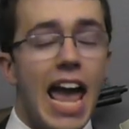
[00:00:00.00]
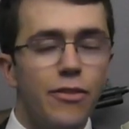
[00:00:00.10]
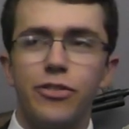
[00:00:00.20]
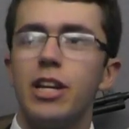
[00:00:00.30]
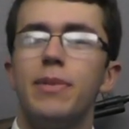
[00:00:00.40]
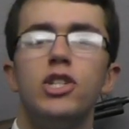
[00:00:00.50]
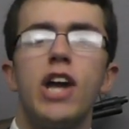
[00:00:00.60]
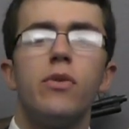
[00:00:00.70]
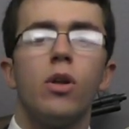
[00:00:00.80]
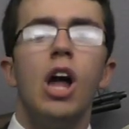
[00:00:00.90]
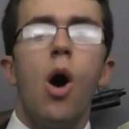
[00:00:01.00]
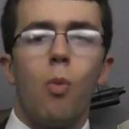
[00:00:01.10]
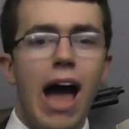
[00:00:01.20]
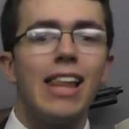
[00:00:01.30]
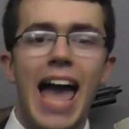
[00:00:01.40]
and freedom in general
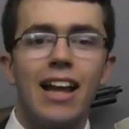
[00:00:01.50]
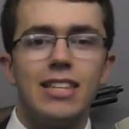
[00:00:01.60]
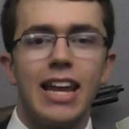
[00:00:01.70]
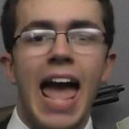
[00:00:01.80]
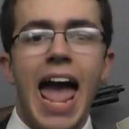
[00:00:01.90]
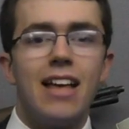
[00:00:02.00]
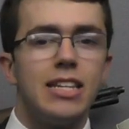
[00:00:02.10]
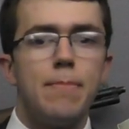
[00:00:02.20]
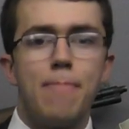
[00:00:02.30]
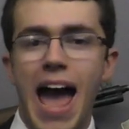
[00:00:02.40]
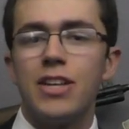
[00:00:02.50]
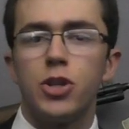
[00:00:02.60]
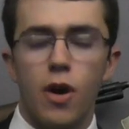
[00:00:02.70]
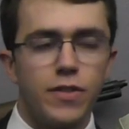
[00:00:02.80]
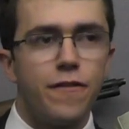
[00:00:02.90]
while acting as an an
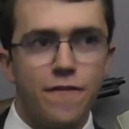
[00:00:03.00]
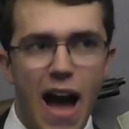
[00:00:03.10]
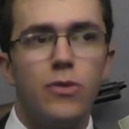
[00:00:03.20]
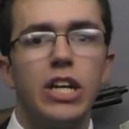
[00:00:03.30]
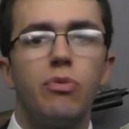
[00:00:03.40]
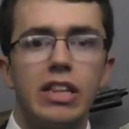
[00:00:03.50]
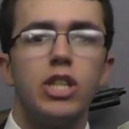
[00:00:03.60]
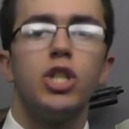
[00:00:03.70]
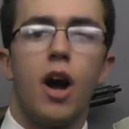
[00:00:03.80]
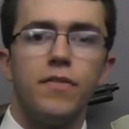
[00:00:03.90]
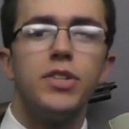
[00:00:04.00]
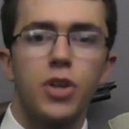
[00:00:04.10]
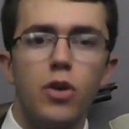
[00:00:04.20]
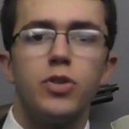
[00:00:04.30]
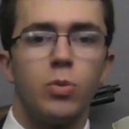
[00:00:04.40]
ambassador of the founding religion of this
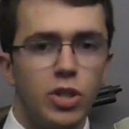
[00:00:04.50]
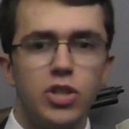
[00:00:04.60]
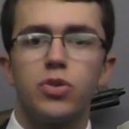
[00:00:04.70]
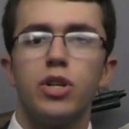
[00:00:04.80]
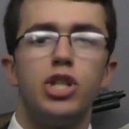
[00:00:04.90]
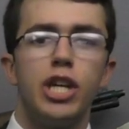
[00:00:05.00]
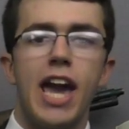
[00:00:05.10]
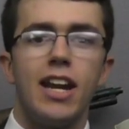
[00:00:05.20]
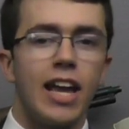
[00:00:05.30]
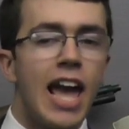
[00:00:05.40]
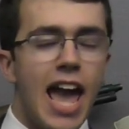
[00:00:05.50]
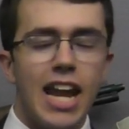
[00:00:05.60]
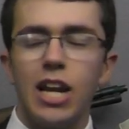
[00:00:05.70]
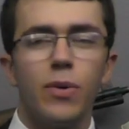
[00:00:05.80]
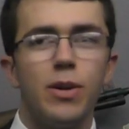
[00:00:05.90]
country, which is Christianity.
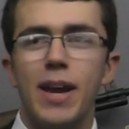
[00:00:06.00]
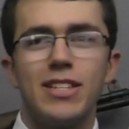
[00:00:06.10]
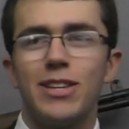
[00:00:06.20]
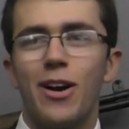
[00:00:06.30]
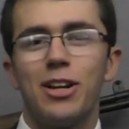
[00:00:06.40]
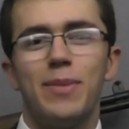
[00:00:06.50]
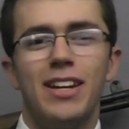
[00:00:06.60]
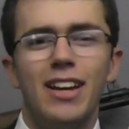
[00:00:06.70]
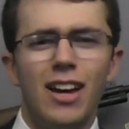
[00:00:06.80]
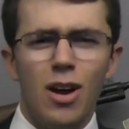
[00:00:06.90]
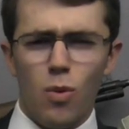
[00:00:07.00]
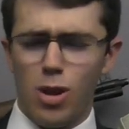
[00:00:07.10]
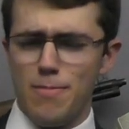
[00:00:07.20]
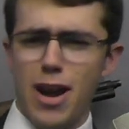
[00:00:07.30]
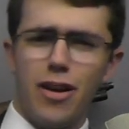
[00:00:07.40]
And anyone who makes the argument,
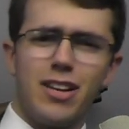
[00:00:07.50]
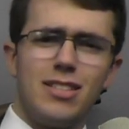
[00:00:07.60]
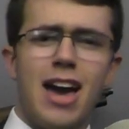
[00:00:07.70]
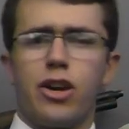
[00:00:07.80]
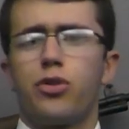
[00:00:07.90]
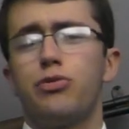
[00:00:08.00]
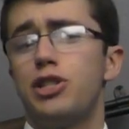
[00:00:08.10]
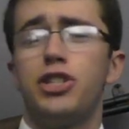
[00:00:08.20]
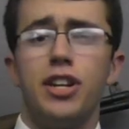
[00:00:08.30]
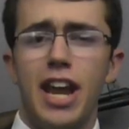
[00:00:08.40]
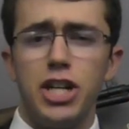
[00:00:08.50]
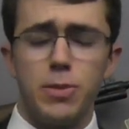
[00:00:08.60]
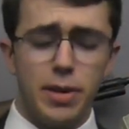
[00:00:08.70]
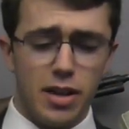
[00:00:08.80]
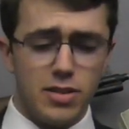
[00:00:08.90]
well, America's not a Christian
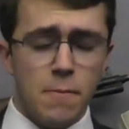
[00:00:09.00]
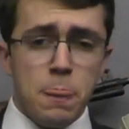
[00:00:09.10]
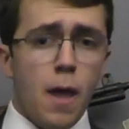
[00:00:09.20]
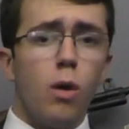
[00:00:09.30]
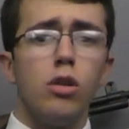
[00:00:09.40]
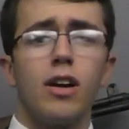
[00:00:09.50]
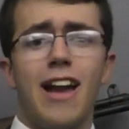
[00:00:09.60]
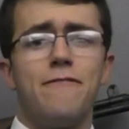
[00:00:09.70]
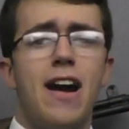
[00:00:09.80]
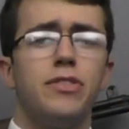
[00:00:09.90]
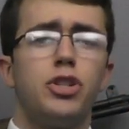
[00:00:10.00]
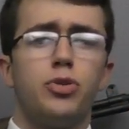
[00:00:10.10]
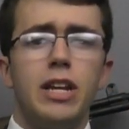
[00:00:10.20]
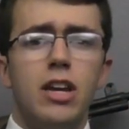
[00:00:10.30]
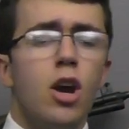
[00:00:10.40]
nation because, oh, look, I found the
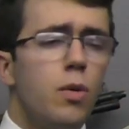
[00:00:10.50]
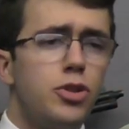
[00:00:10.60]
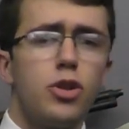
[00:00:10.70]
treaty with